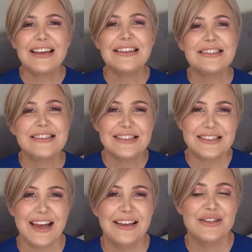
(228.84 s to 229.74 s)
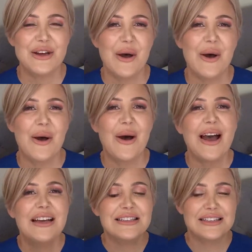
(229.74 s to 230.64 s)
is to send her
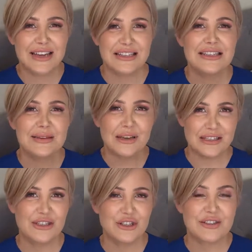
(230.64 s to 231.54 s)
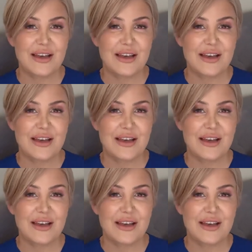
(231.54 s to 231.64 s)
sexy messages